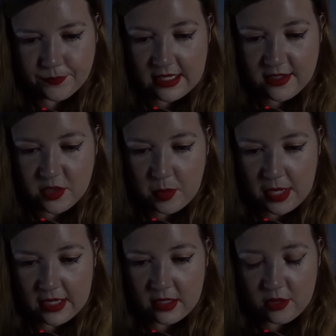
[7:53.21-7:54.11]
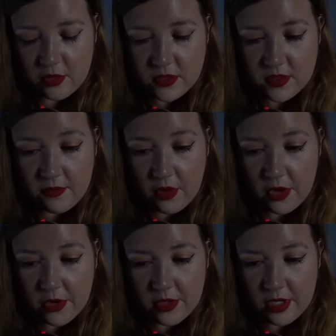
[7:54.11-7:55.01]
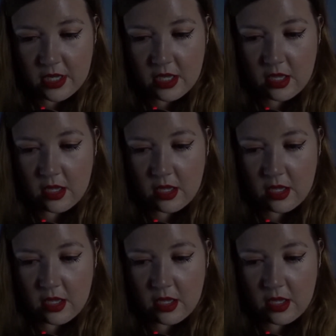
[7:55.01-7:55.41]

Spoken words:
He dashed back across the road,